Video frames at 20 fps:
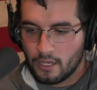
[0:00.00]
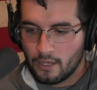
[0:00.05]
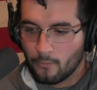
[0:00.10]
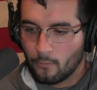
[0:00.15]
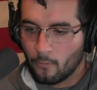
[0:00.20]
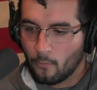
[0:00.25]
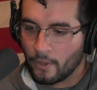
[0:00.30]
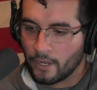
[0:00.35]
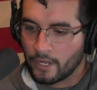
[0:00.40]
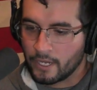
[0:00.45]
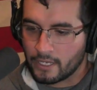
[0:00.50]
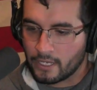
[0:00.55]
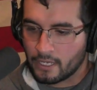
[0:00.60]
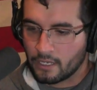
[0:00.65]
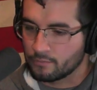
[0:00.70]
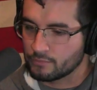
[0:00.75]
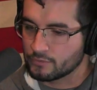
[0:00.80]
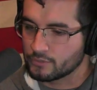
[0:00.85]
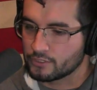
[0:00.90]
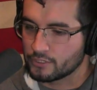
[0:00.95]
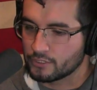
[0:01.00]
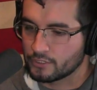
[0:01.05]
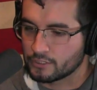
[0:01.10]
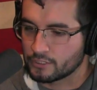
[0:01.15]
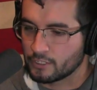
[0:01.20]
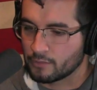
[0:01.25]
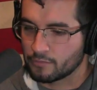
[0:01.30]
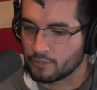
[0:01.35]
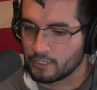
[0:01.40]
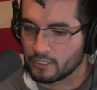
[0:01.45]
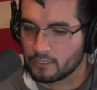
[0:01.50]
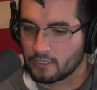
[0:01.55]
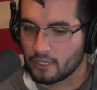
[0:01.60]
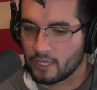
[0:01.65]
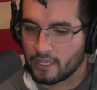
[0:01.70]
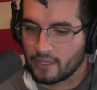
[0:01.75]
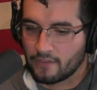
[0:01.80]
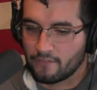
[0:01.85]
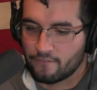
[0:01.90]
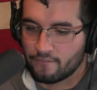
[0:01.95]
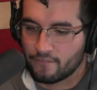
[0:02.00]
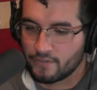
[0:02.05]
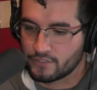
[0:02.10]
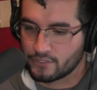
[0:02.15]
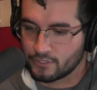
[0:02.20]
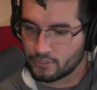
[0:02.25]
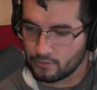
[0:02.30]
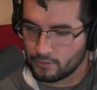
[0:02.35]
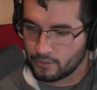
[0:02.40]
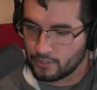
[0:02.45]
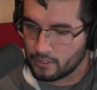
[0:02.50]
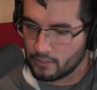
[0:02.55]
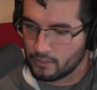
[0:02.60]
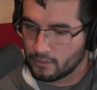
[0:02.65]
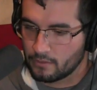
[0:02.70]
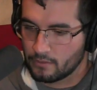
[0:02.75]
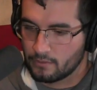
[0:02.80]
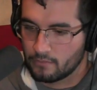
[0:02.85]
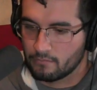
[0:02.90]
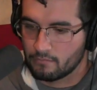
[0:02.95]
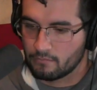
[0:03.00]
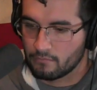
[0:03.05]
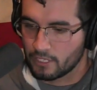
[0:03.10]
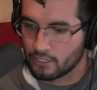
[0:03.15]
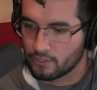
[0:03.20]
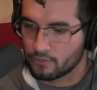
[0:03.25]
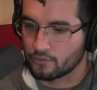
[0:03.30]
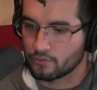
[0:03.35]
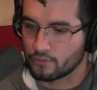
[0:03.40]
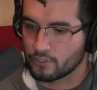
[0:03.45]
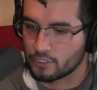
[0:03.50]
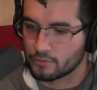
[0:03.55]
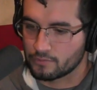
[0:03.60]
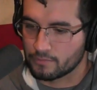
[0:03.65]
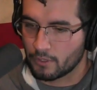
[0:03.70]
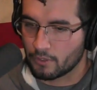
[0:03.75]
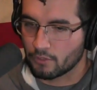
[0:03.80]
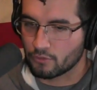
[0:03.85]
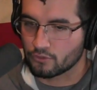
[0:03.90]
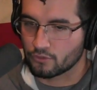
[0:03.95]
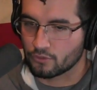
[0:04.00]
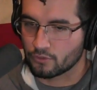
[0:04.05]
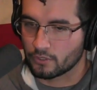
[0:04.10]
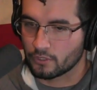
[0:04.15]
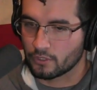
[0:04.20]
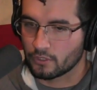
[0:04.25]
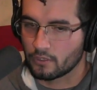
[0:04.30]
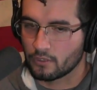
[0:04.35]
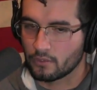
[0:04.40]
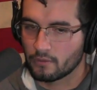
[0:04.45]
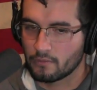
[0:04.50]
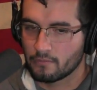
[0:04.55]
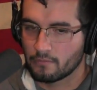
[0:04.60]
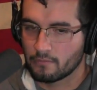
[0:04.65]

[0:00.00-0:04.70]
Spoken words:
when it comes to something like physically, mentally, spiritually,